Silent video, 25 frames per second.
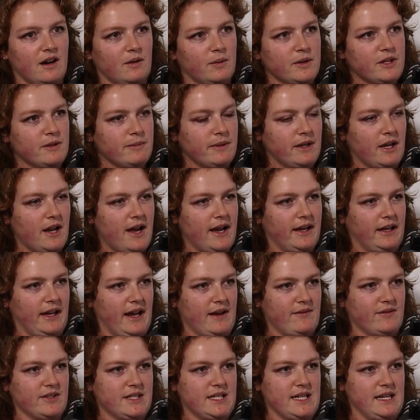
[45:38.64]
when you've been lying
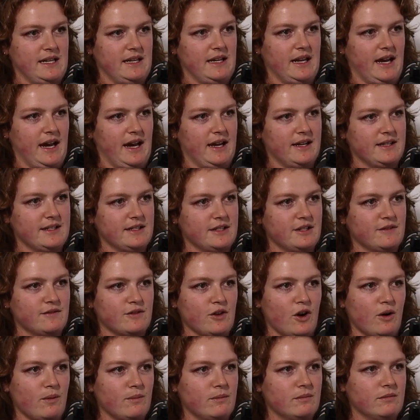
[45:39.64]
down for 10 days and you've
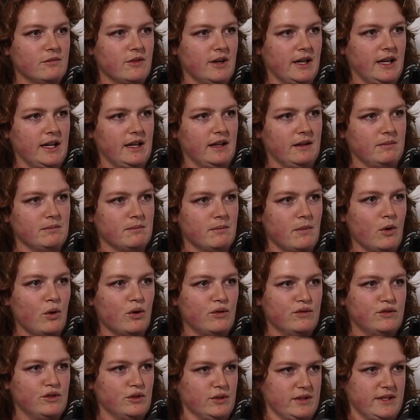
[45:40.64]
not really
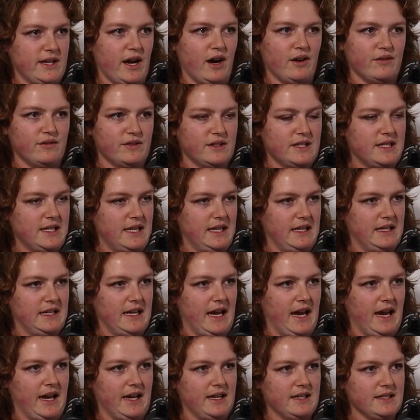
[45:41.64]
moved yourself in 10
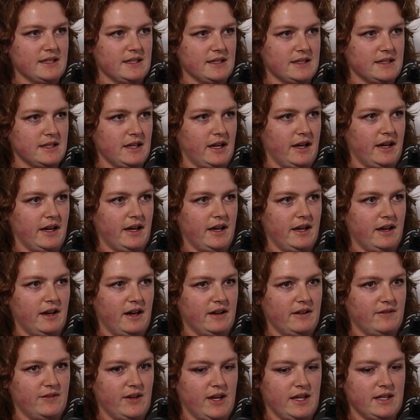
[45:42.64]
days, it's like
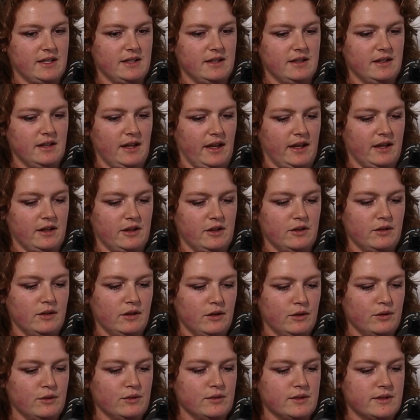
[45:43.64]
I've had, like, you
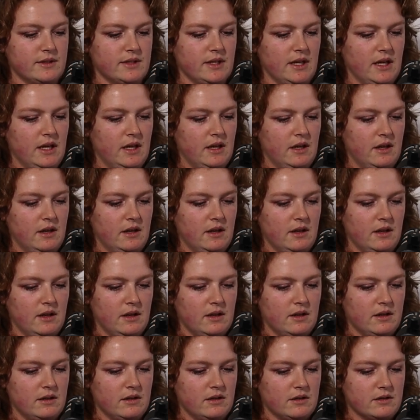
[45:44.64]
lose
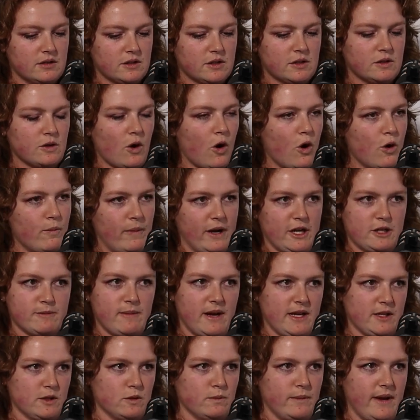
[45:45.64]
so much
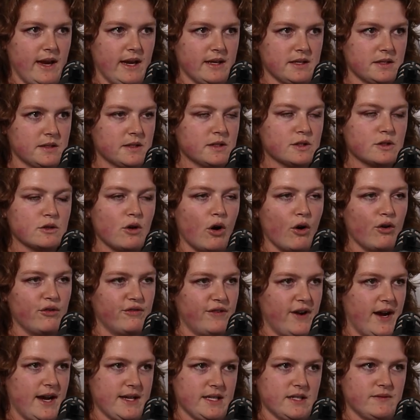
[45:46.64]
muscle mass so
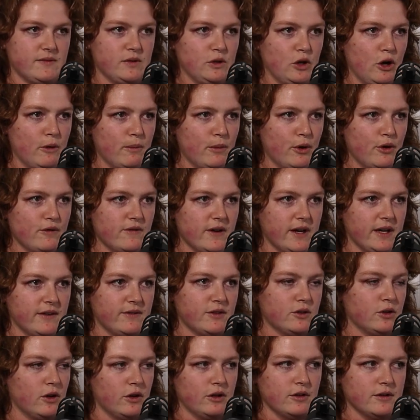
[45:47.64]
fast if you're not moving. If
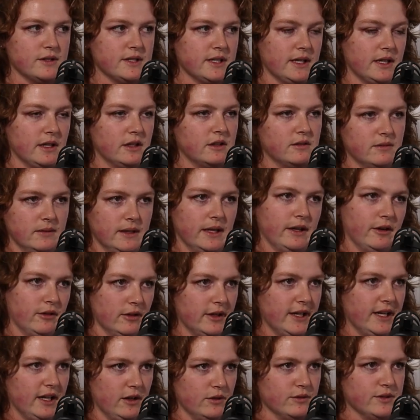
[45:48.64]
you're not using it, you
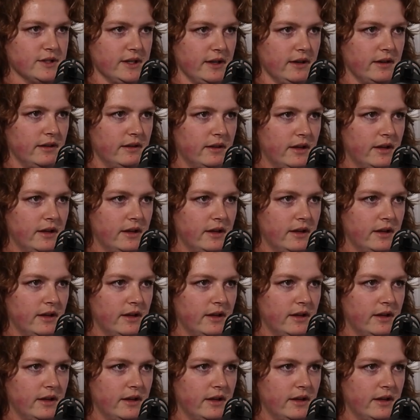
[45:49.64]
literally lose it.